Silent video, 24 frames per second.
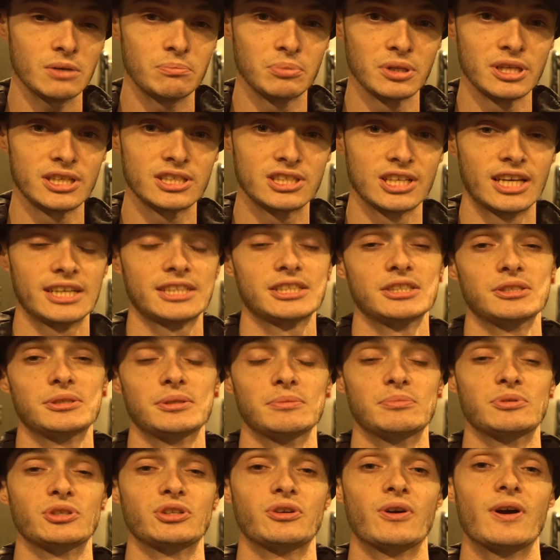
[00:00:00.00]
please like and
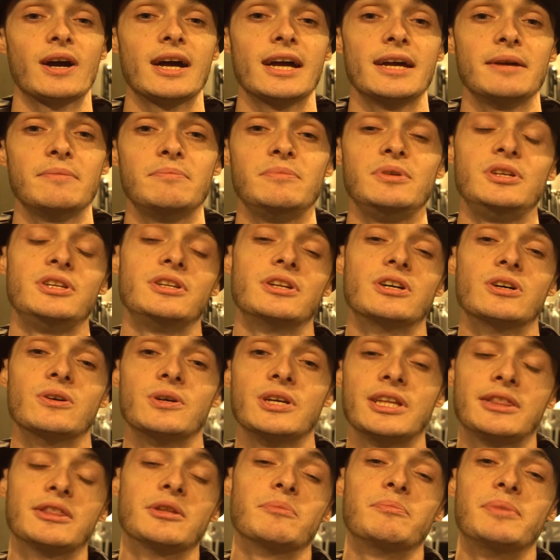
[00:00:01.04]
subscribe,
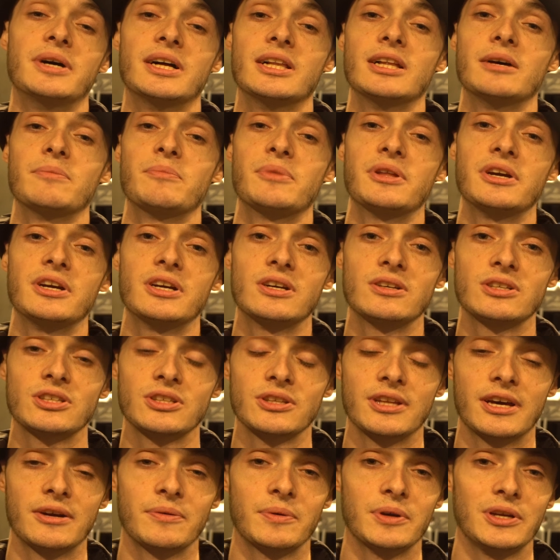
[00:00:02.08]
hit the bell up there
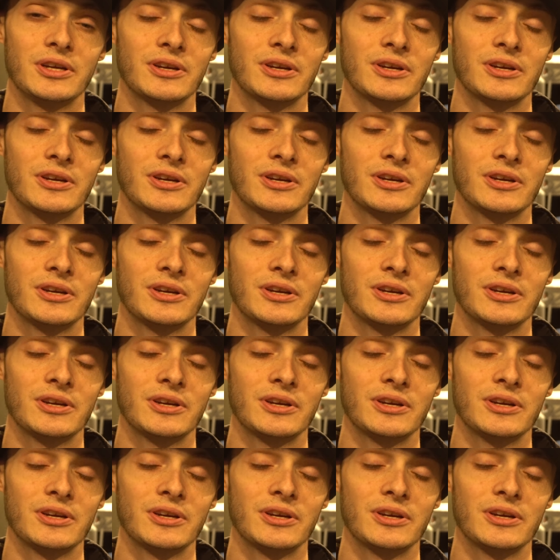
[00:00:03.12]
so that way